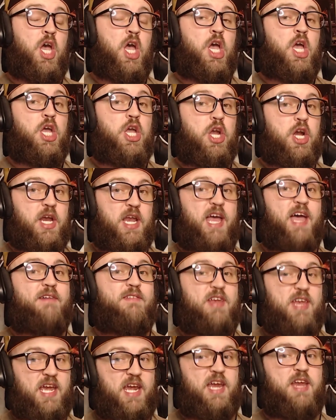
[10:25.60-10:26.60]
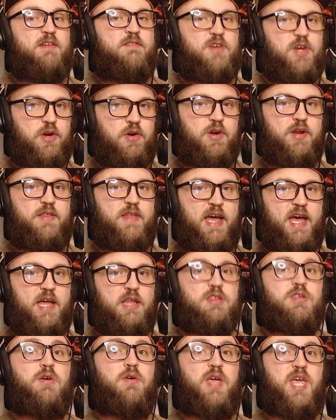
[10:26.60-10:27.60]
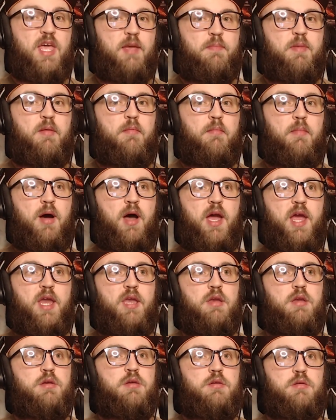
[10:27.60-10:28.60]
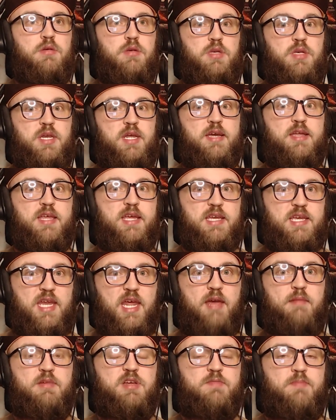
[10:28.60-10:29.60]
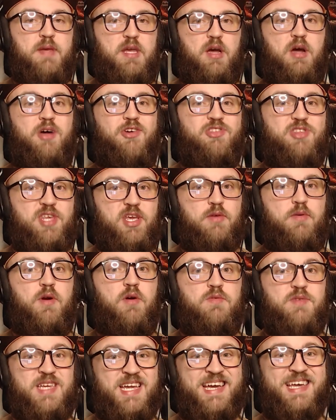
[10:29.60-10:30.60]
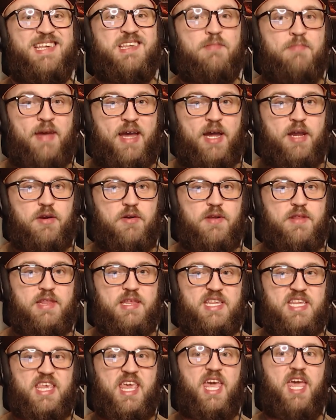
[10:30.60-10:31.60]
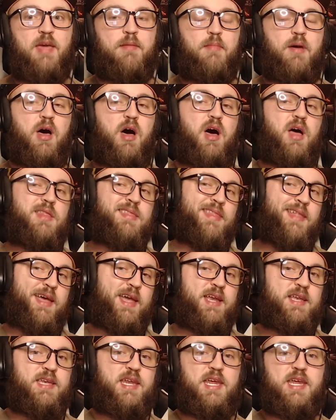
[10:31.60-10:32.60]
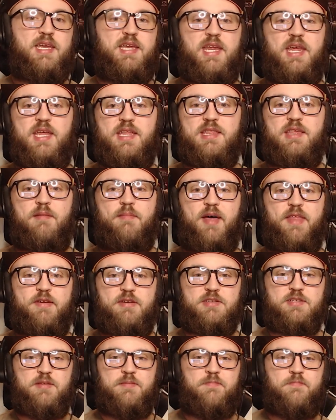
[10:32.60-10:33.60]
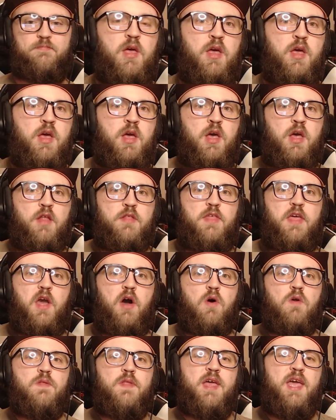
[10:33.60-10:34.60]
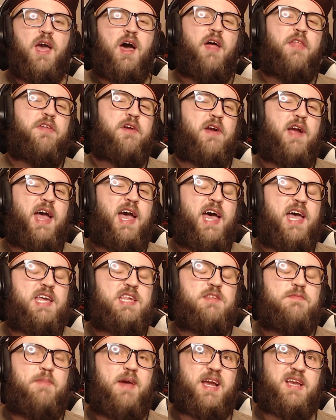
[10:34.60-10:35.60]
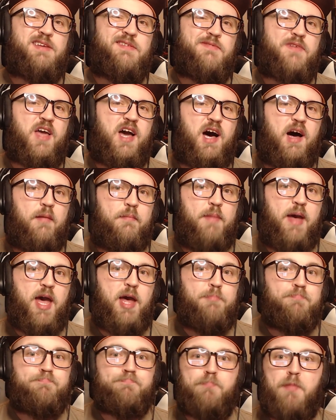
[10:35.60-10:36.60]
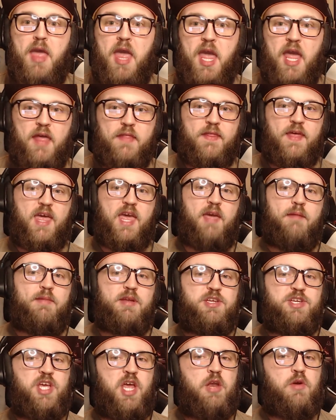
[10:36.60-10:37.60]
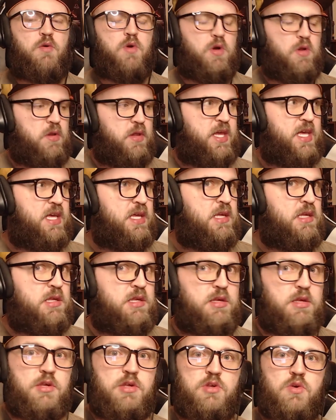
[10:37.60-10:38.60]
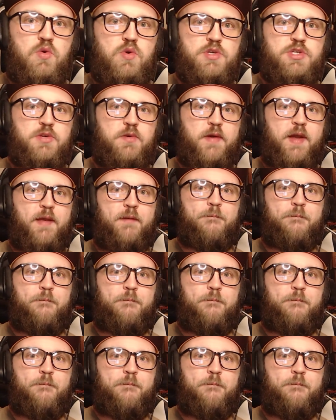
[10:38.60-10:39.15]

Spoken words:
you're going to have a -2 to that. So keep in mind, dealing damage beyond 0 does matter in this game, unlike D&D and some others. The only other aspect of combat, and the game in general, is sorcery.